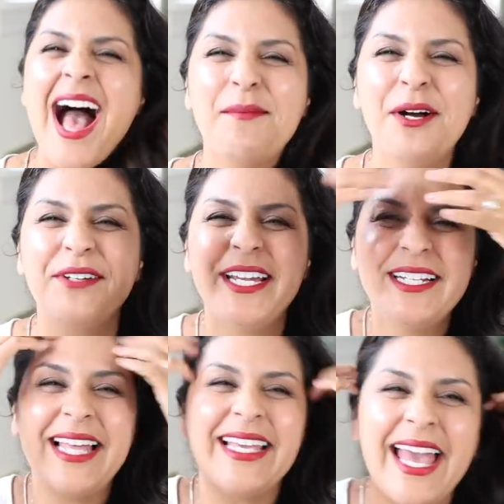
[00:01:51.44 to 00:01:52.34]
I'm over
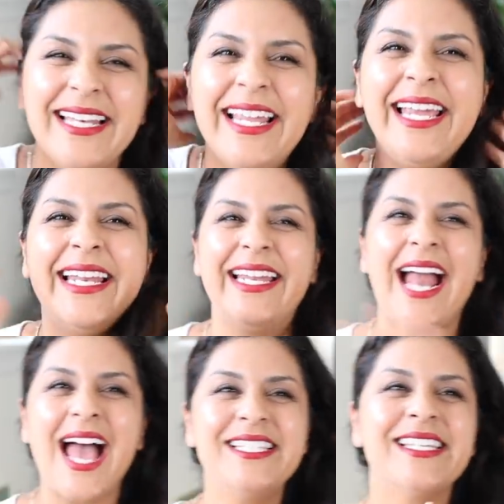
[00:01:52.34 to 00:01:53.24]
here like getting heated.
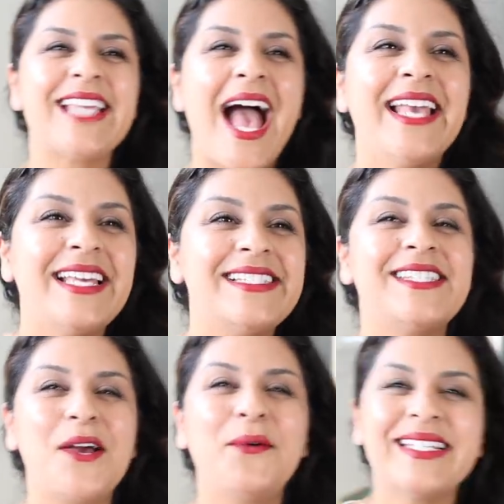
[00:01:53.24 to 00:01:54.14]
I get
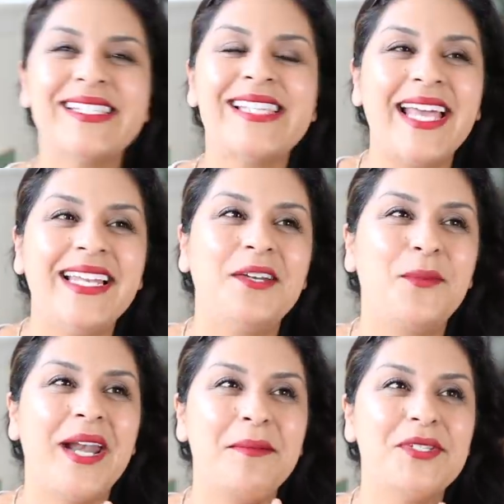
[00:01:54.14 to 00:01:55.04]
so excited
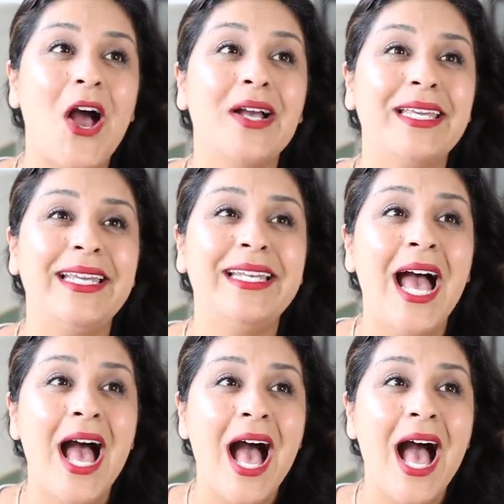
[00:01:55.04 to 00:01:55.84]
when I'm talking